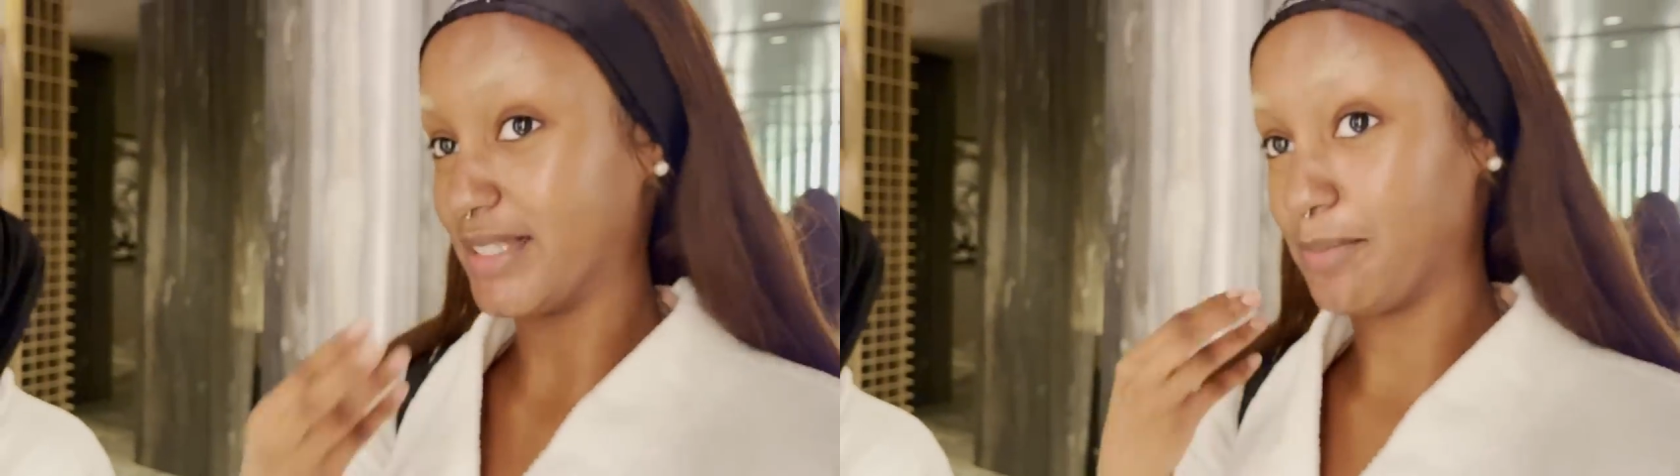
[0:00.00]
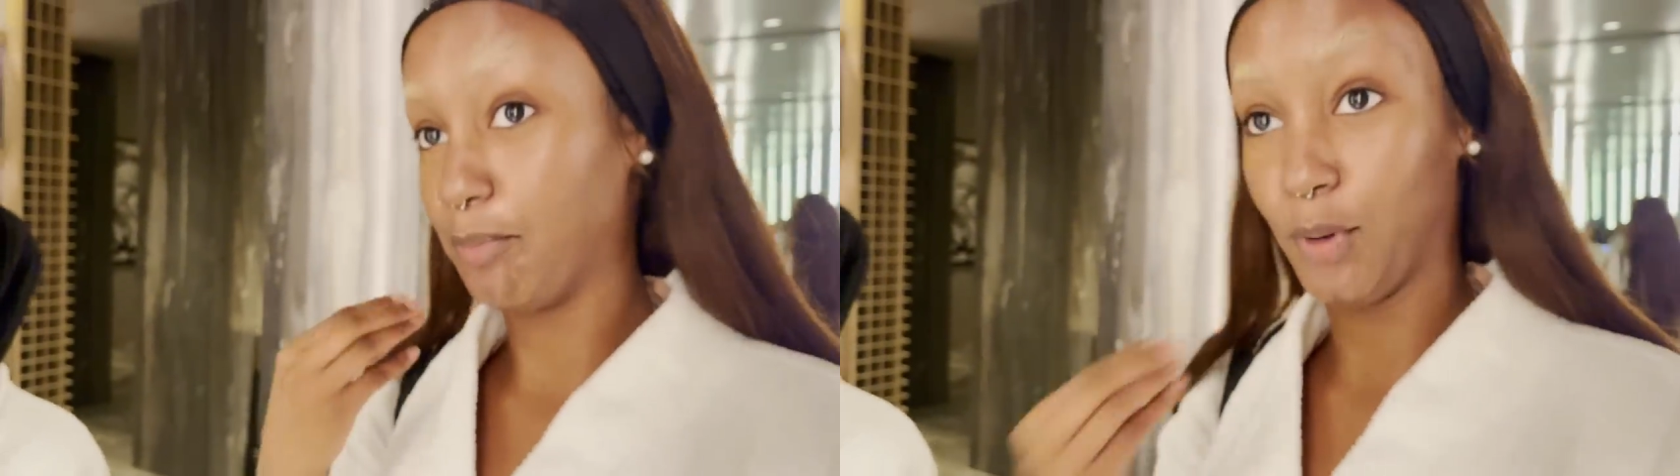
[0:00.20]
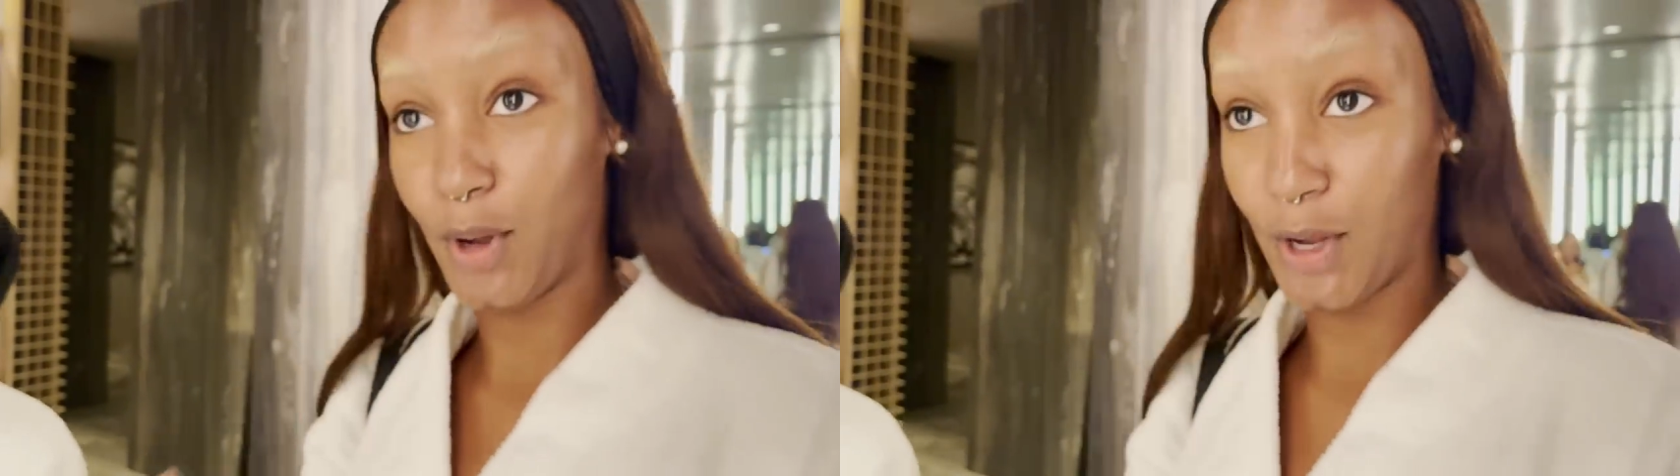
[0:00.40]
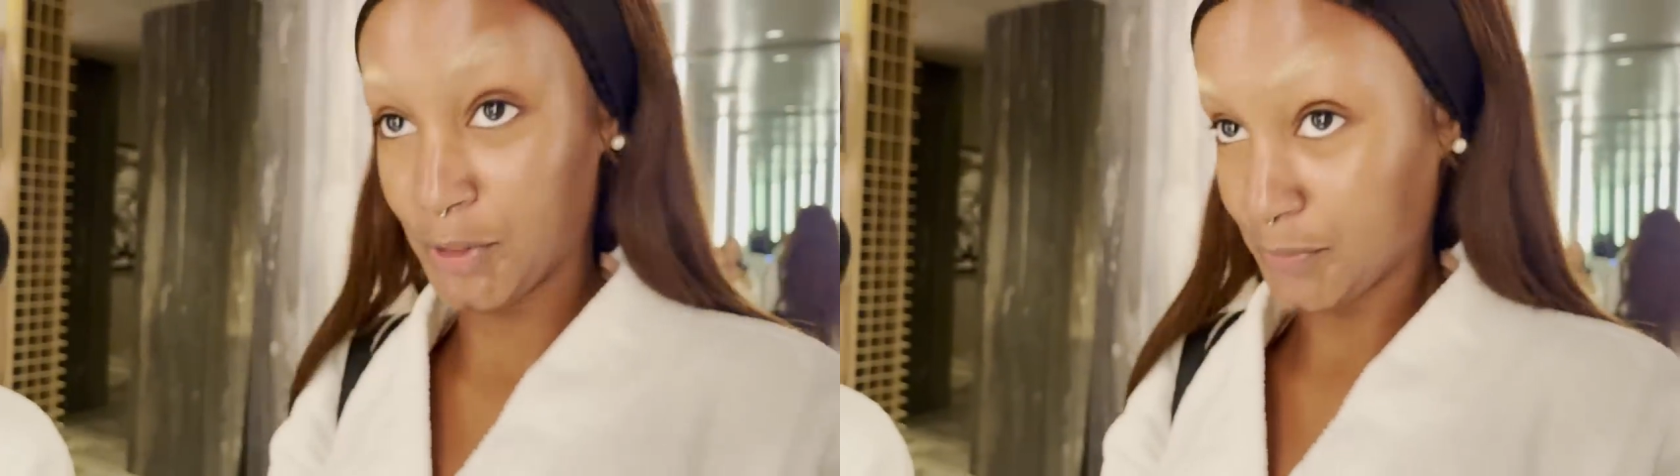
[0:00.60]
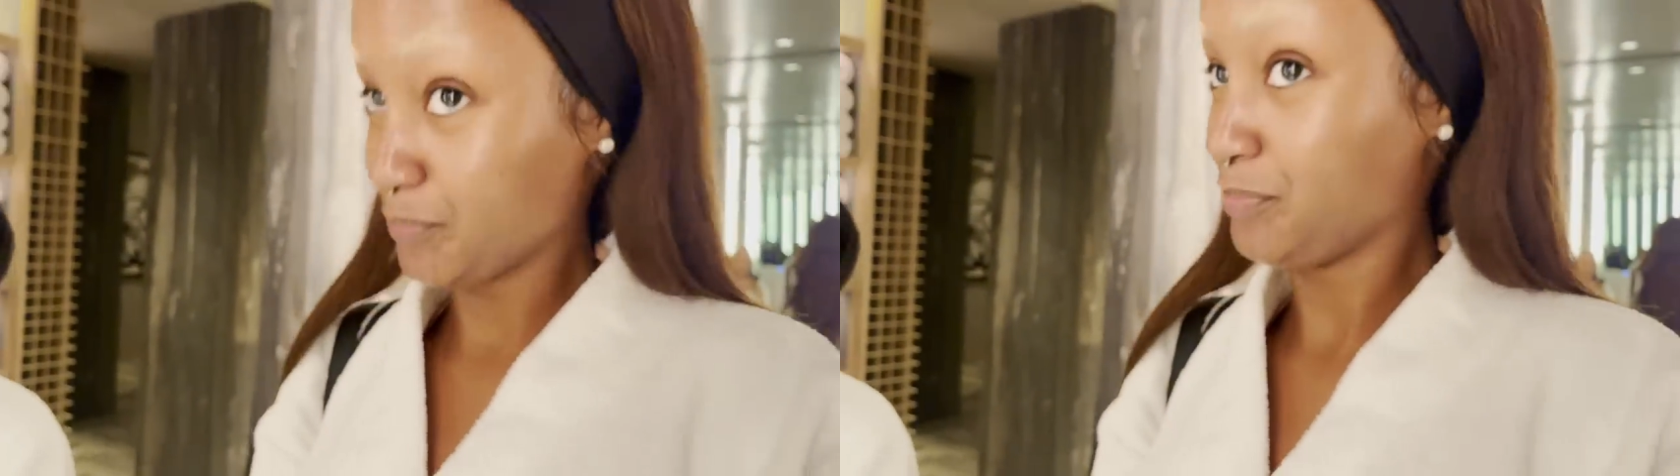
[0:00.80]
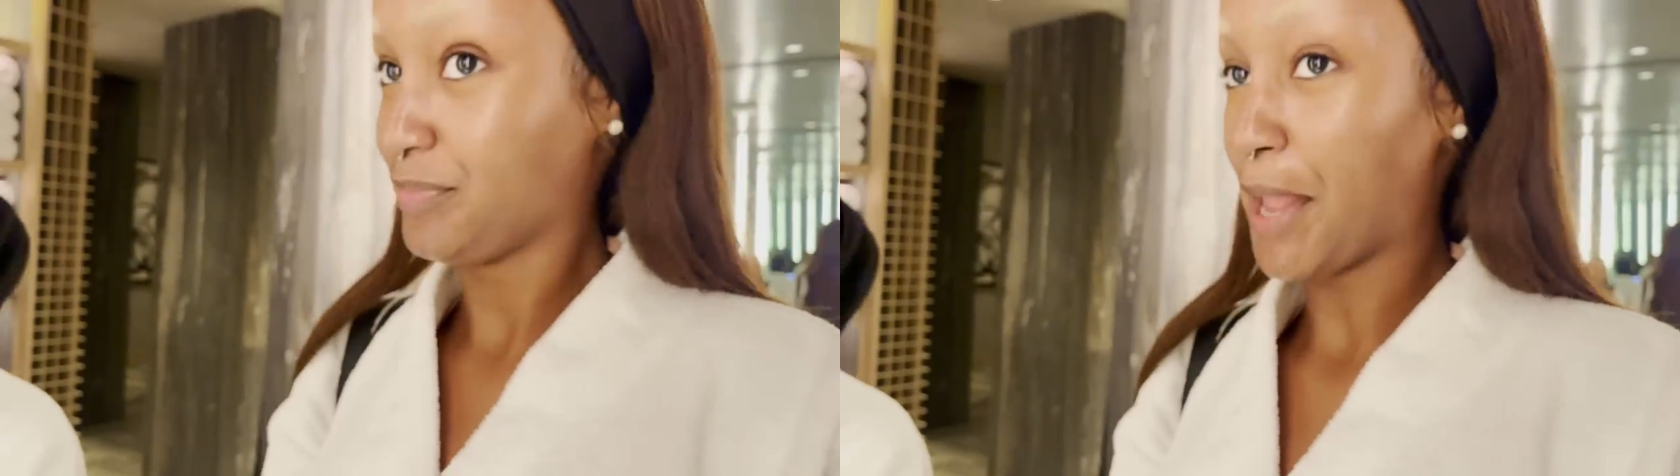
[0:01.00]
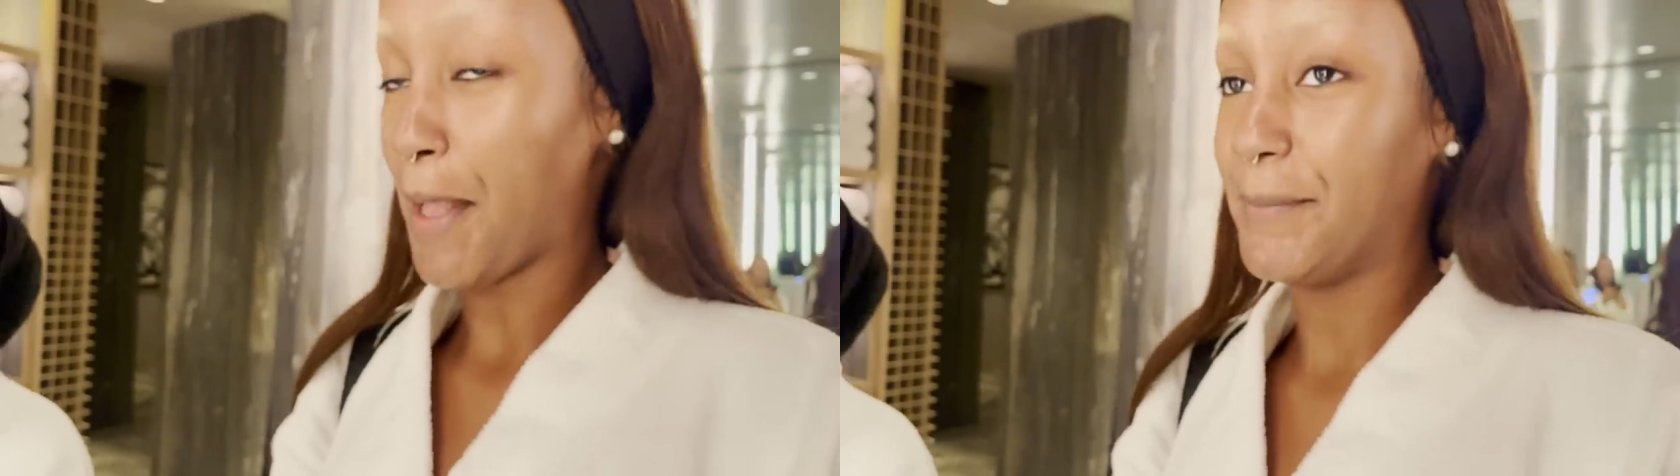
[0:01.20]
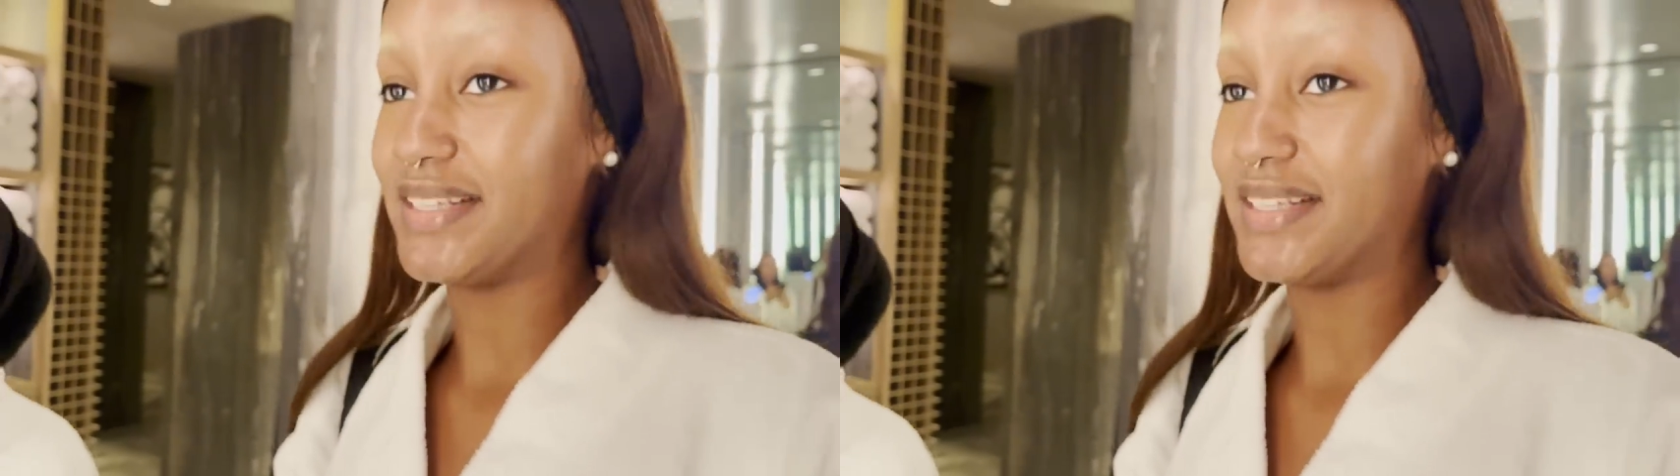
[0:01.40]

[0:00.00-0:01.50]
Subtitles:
but something about being an East